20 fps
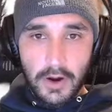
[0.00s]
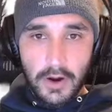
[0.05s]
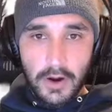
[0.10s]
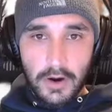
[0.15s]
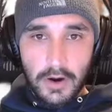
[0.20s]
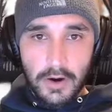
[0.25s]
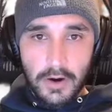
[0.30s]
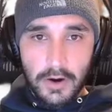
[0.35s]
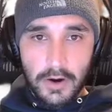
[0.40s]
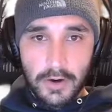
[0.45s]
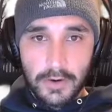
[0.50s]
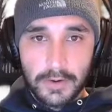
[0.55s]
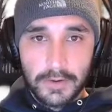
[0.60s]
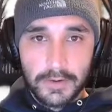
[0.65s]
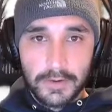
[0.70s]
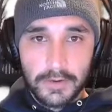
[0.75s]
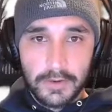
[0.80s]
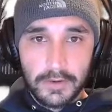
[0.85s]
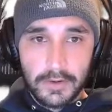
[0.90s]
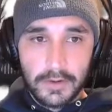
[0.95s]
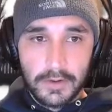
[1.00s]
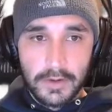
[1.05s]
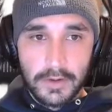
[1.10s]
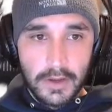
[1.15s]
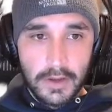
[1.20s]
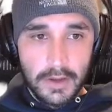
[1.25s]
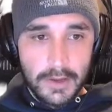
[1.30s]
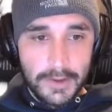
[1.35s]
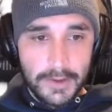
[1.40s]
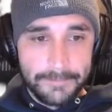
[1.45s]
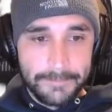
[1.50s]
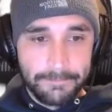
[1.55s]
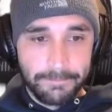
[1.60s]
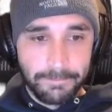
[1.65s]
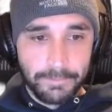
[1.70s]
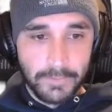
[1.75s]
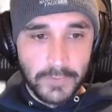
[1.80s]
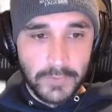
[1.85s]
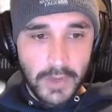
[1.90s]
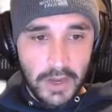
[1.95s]
are
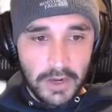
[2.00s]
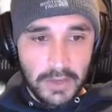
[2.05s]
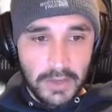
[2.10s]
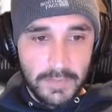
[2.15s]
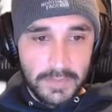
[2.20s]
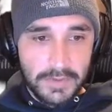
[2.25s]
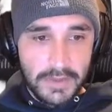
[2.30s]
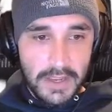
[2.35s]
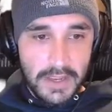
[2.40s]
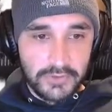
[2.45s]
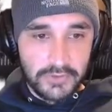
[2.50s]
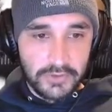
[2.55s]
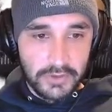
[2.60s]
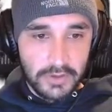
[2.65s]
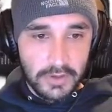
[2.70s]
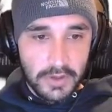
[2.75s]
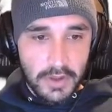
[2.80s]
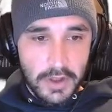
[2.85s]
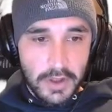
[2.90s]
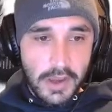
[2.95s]
documentation.